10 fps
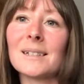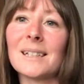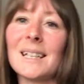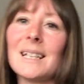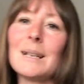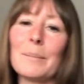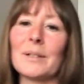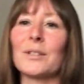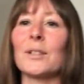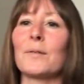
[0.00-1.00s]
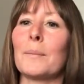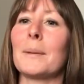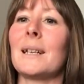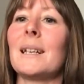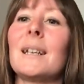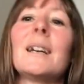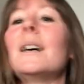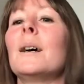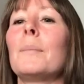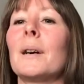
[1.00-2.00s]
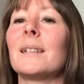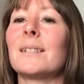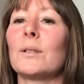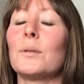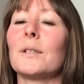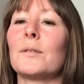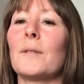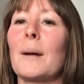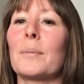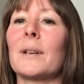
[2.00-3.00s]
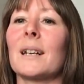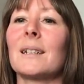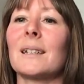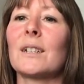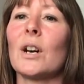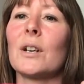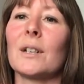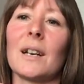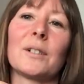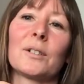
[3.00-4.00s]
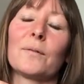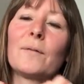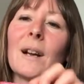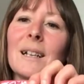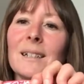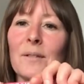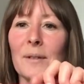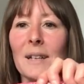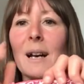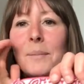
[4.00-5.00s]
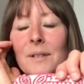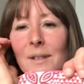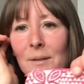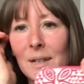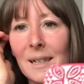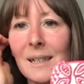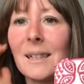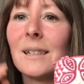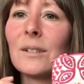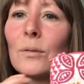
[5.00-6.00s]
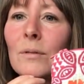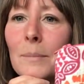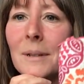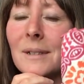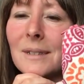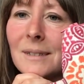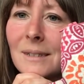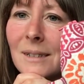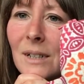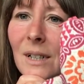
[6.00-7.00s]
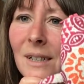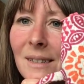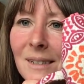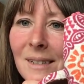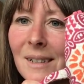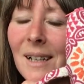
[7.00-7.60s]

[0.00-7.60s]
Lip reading: to keep. It's just for me. But I saw this fabric and I just fell in love with it. Absolutely adorable colours.